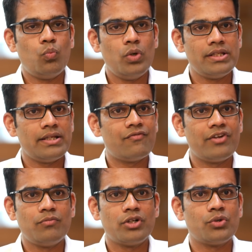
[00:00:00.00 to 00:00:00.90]
Within that
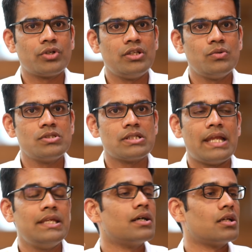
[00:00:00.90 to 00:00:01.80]
framework, you can use
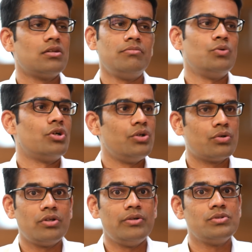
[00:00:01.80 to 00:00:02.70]
any curriculum you want. You
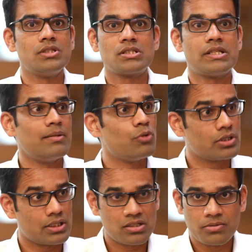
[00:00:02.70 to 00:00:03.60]
could use a state
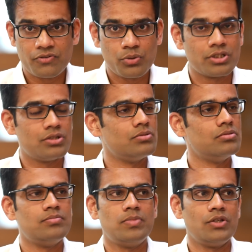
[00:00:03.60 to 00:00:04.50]
board curriculum if you wanted
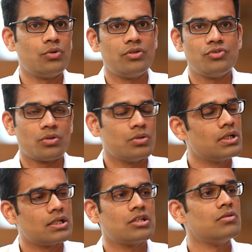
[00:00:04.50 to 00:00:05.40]
to. You can use your own
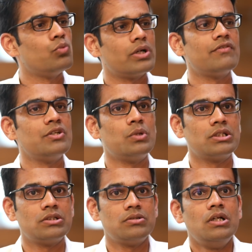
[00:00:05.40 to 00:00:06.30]
curriculum, whatever you
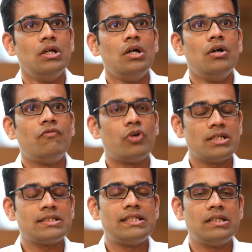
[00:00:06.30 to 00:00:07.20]
wanted to. For
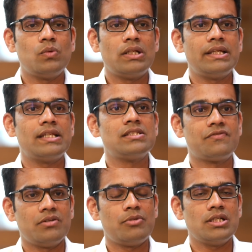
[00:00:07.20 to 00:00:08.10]
us, I think one thing that's
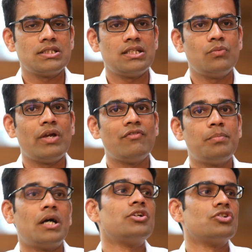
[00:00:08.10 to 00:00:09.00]
different about us is that we have a
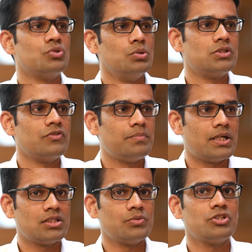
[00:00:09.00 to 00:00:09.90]
partner school. So we
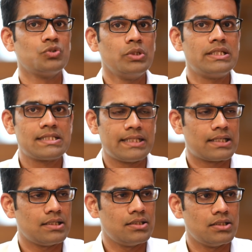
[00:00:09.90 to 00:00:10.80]
partner with a school in
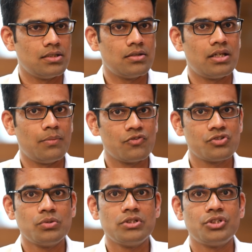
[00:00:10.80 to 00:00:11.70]
Seattle. The name of the
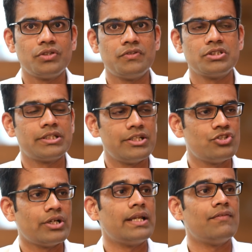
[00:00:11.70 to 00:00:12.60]
school is University
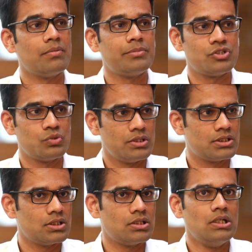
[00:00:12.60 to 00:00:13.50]
Child Development School.
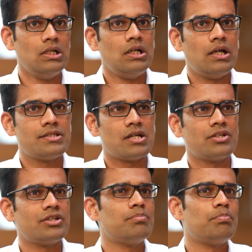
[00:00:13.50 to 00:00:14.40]
It's
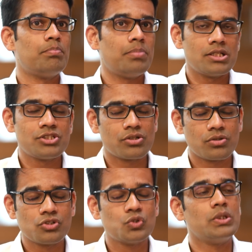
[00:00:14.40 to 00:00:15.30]

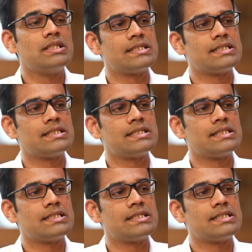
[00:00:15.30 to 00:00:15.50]
100-plus-year-old school in